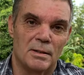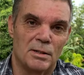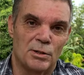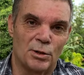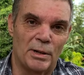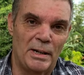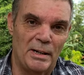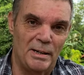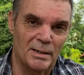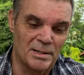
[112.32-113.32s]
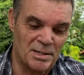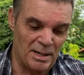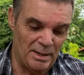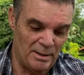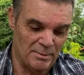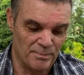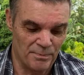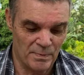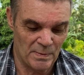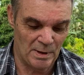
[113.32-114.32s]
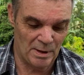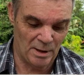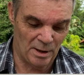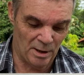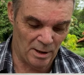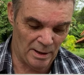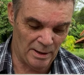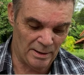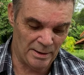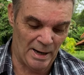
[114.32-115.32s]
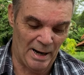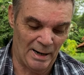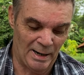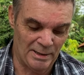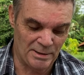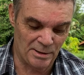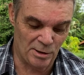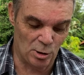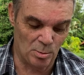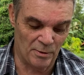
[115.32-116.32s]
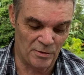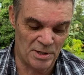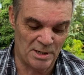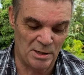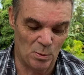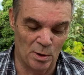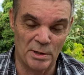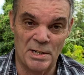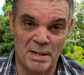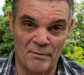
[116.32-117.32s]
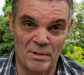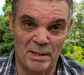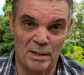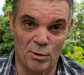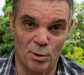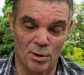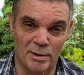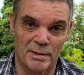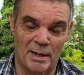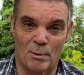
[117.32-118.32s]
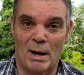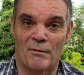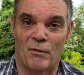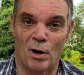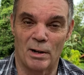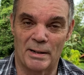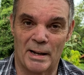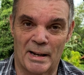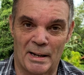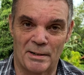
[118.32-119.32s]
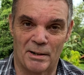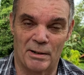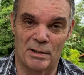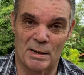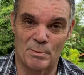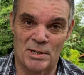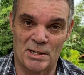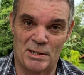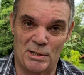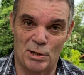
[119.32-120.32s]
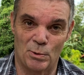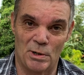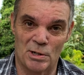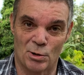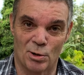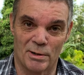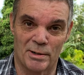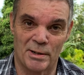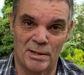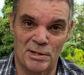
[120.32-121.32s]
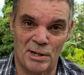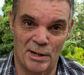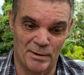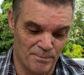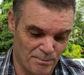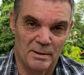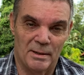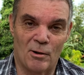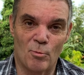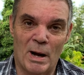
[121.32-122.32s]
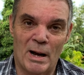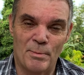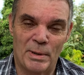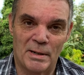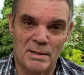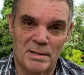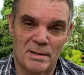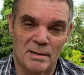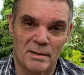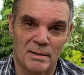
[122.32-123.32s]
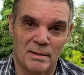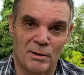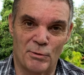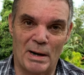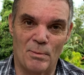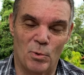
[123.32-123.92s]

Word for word: So here you'll see the highlighted group of 61 to 70 year old. Now, I fall in that category because I'm 62 years old this year. Now, my biggest gripe